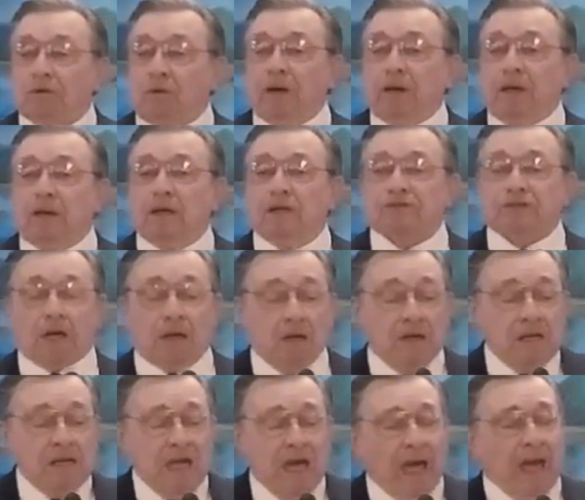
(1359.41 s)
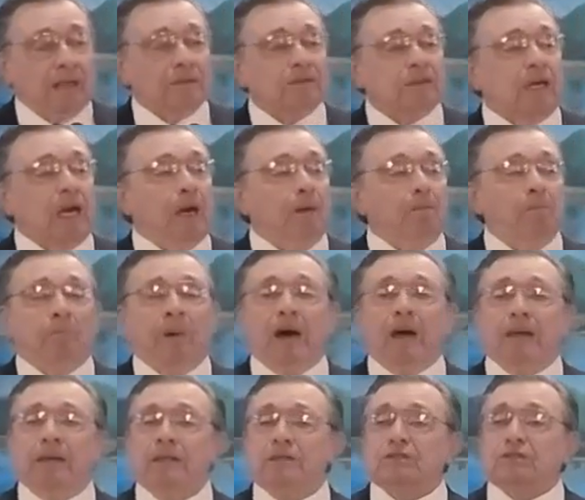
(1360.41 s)
grace and kept
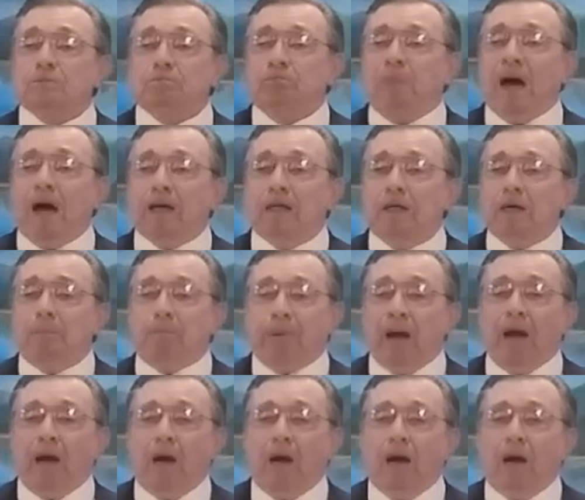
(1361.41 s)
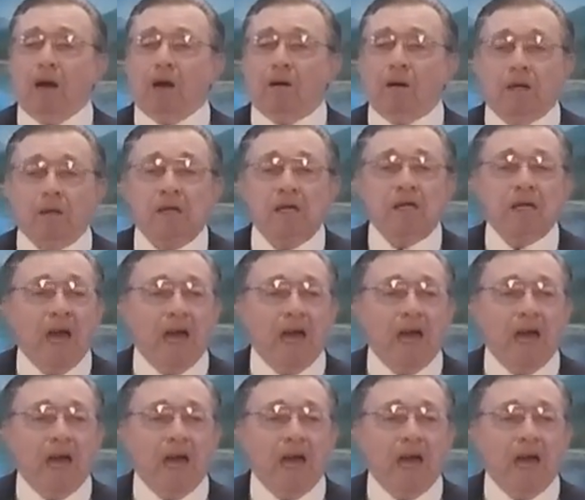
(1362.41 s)
by his mighty power,